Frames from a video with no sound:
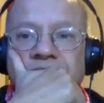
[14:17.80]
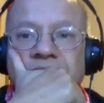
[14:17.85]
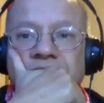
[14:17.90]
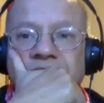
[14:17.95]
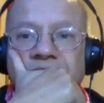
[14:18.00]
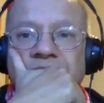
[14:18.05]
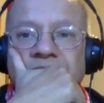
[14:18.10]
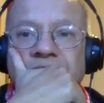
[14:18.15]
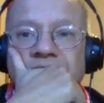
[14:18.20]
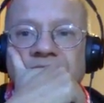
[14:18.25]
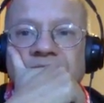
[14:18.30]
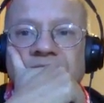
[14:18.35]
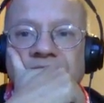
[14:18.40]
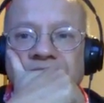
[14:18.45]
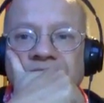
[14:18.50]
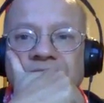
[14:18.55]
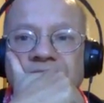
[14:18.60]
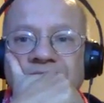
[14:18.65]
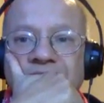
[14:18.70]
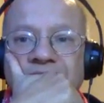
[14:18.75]

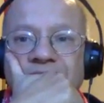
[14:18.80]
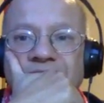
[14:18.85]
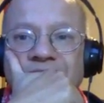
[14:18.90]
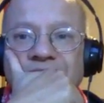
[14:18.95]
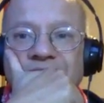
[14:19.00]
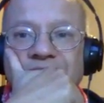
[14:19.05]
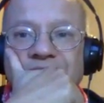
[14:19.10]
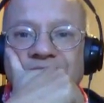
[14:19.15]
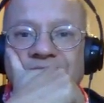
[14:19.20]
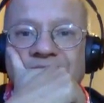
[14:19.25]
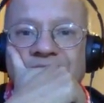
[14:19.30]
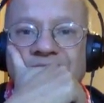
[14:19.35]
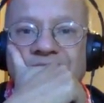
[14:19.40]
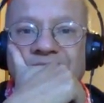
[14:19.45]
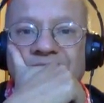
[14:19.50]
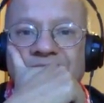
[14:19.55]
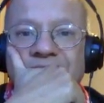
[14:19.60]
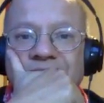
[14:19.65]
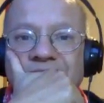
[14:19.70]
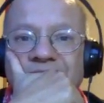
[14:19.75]

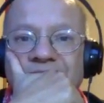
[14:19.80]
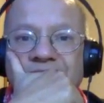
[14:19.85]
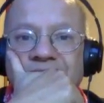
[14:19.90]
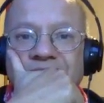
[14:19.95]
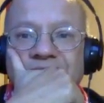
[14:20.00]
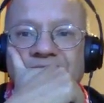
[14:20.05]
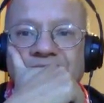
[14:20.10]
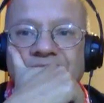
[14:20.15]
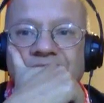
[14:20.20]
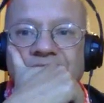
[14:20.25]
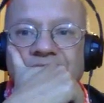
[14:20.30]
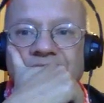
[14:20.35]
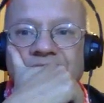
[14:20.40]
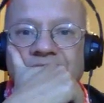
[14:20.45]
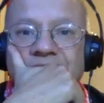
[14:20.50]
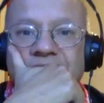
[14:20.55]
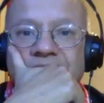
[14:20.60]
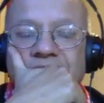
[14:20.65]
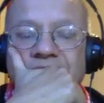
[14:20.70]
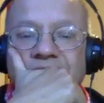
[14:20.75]

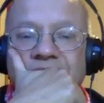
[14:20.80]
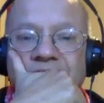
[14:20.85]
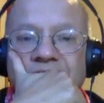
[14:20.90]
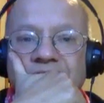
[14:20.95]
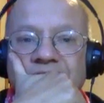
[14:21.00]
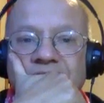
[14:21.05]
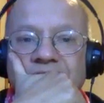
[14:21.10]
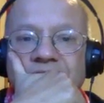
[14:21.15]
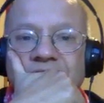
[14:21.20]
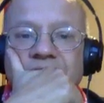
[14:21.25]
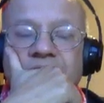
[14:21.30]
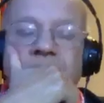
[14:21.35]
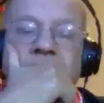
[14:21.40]
[no speech]